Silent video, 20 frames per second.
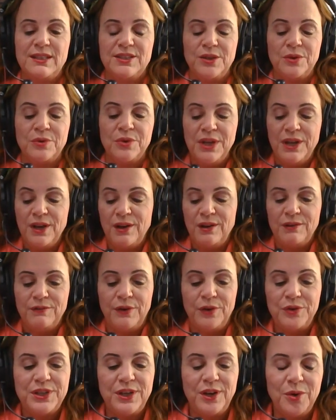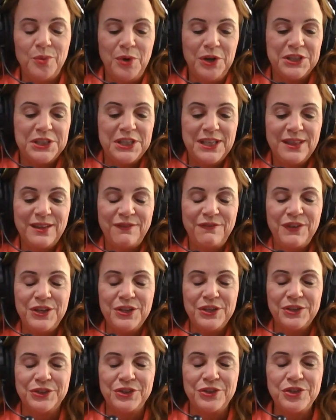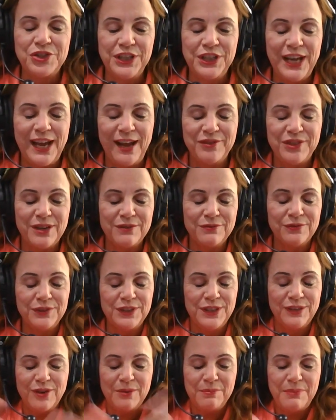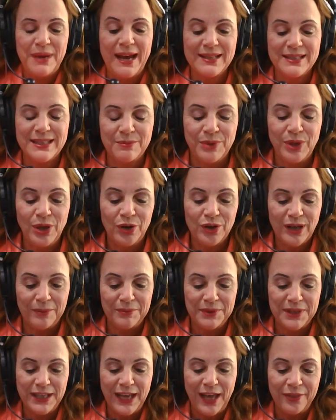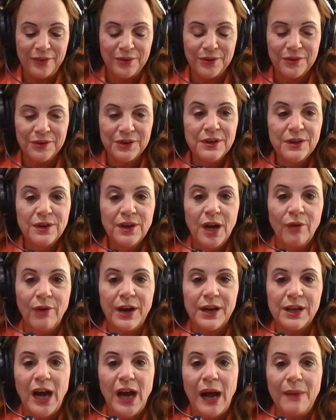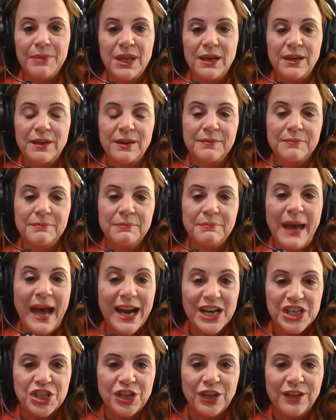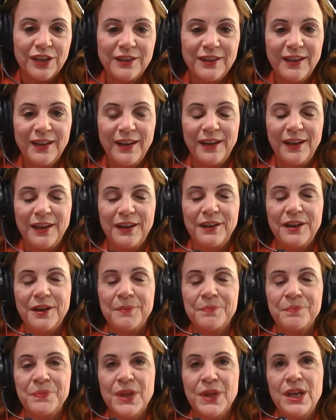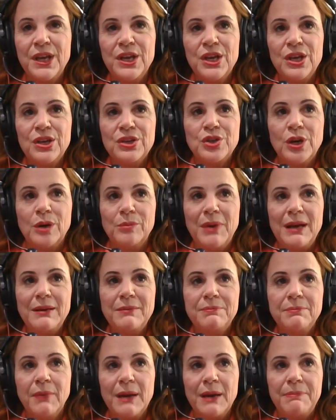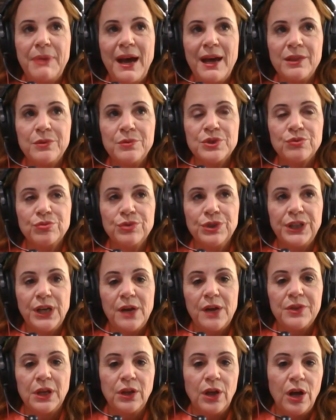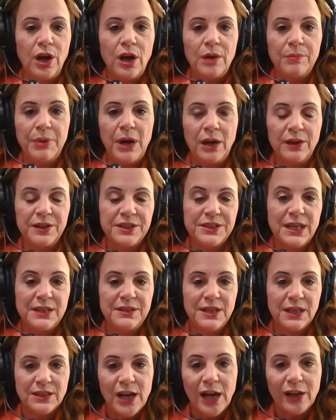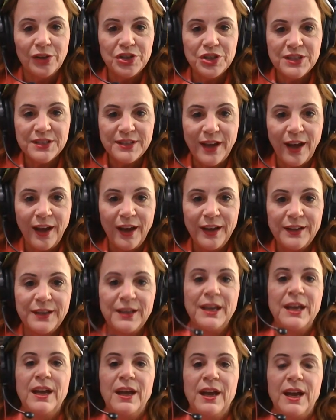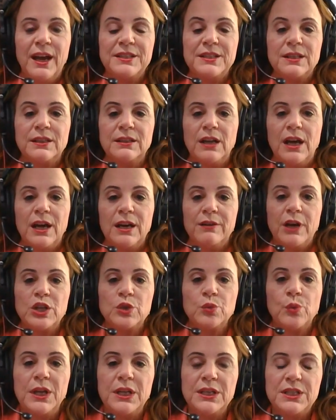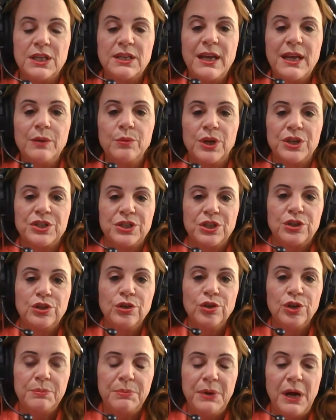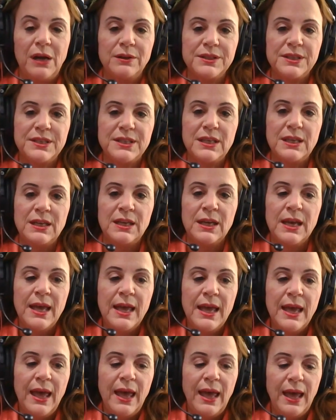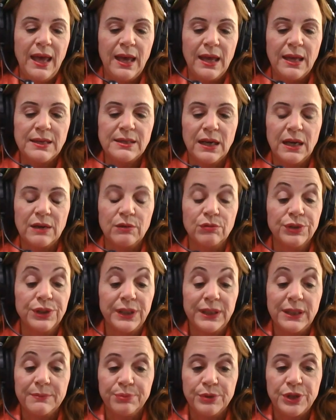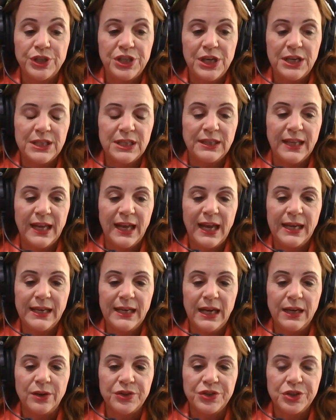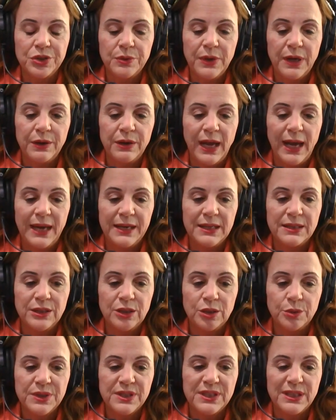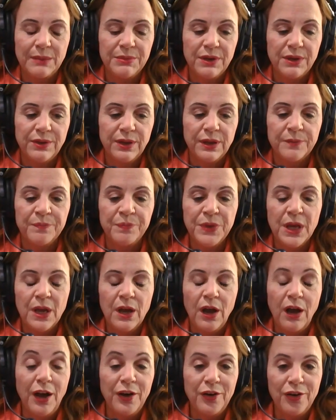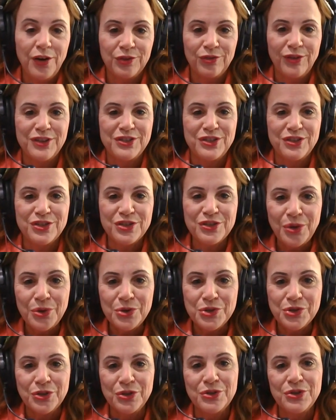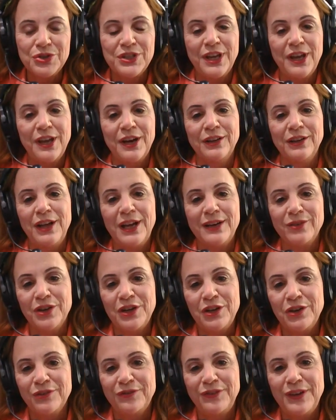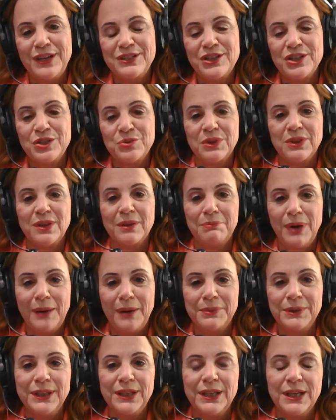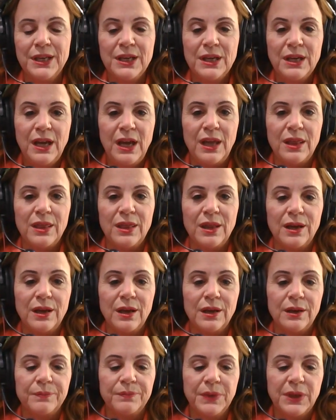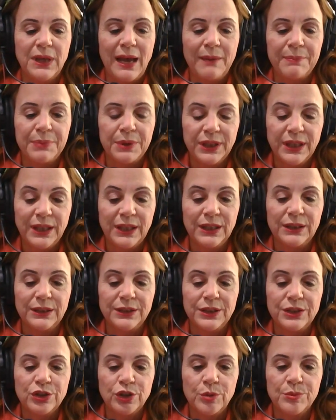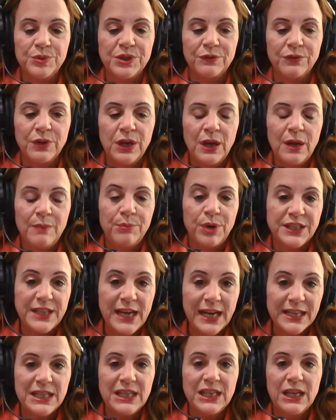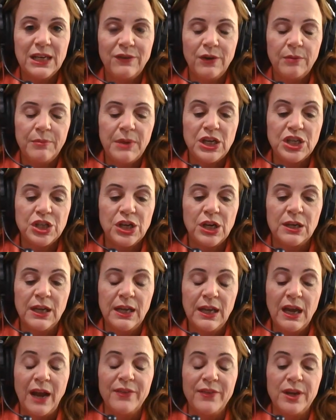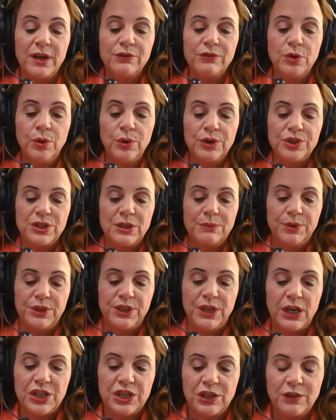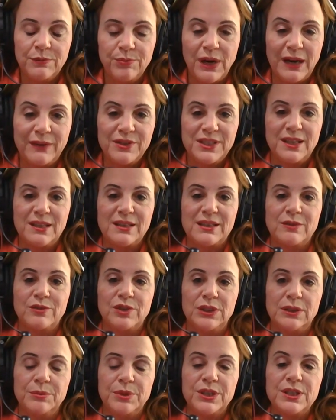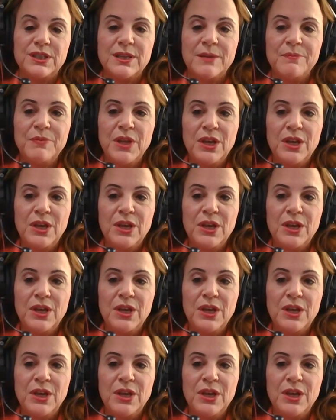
So folks that are working in the field usually have different paths and we all come together around a common passion. And, um, so my, my path was really on the law, policy, and technology side. I did a lot of, I went into network security policy and I really appreciated that. I also had to deal with some of the unauthorized disclosures and a lot of our interfaces with the public and um, Capitol Hill in terms of protecting information. And then, of course, the protection of privacy and civil liberties.